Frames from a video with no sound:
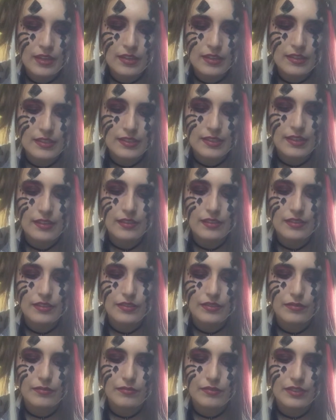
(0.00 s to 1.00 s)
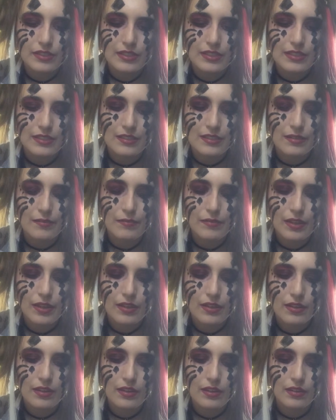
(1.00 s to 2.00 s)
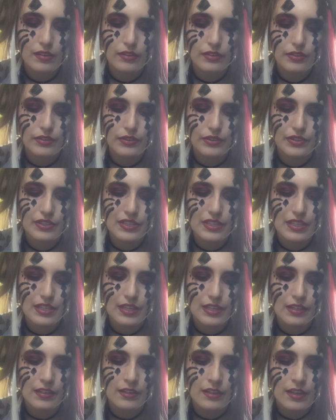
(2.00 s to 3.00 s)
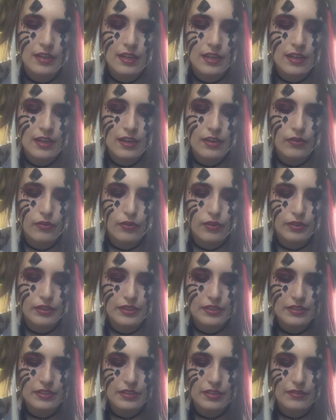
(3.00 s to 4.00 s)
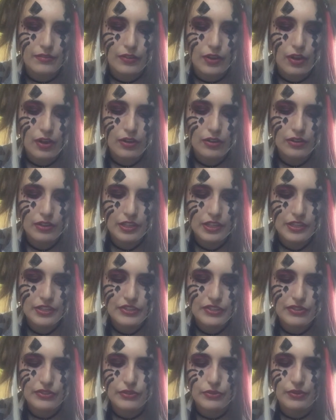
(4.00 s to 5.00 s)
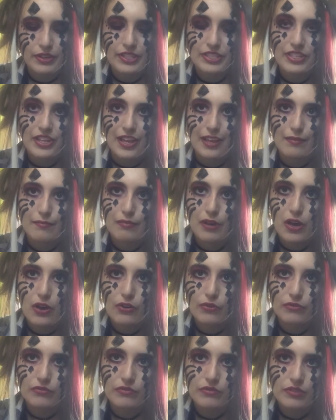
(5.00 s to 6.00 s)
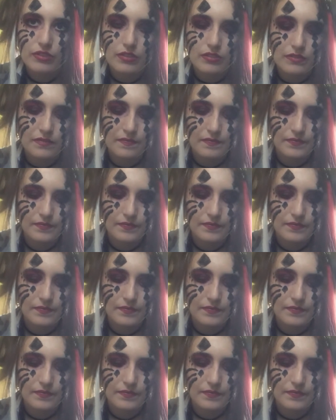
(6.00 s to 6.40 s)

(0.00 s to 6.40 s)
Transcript: The skeletal system includes the organs of cartilage, joint, and bones.